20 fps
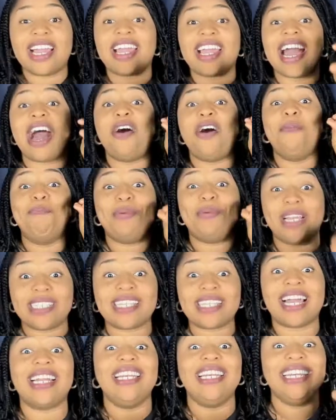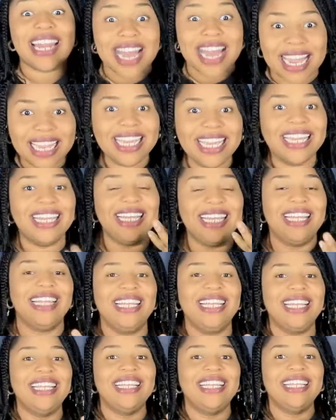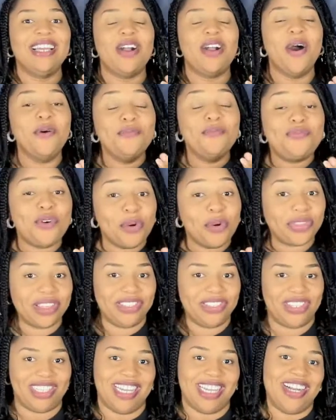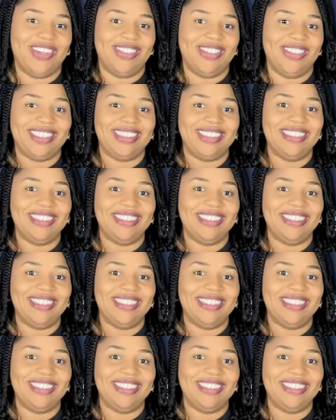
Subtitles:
How best can I unfold this child?